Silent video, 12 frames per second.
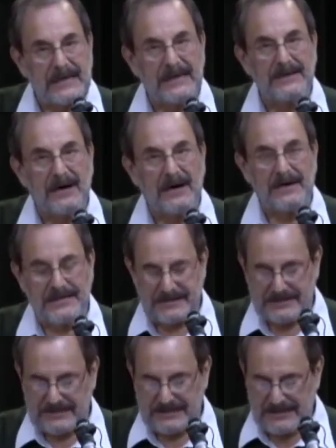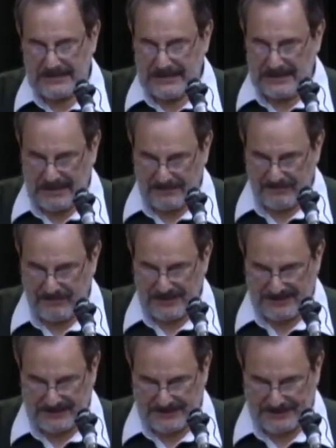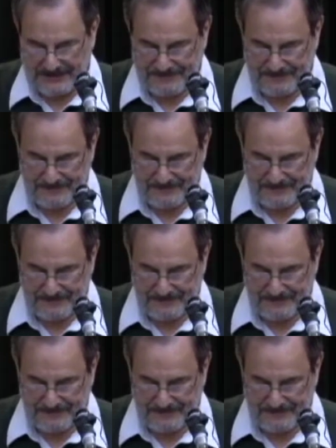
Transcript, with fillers: and honest and present.